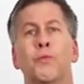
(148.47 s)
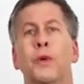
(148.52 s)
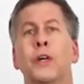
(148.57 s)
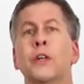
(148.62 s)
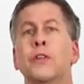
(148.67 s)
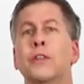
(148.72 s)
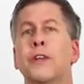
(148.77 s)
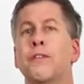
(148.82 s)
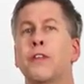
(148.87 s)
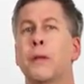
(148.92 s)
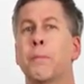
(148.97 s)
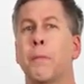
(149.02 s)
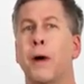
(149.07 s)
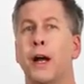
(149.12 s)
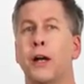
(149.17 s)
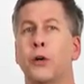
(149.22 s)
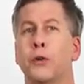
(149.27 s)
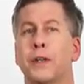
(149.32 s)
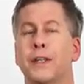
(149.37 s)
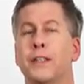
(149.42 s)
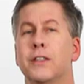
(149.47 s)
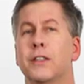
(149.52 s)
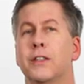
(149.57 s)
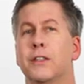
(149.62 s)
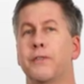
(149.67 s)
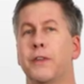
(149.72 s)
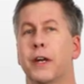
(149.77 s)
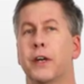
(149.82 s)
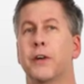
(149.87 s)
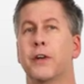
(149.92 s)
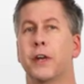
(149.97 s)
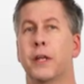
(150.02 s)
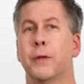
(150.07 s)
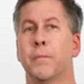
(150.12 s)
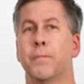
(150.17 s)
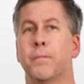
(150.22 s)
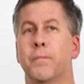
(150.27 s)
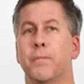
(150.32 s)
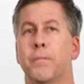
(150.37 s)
relatively mild in severity.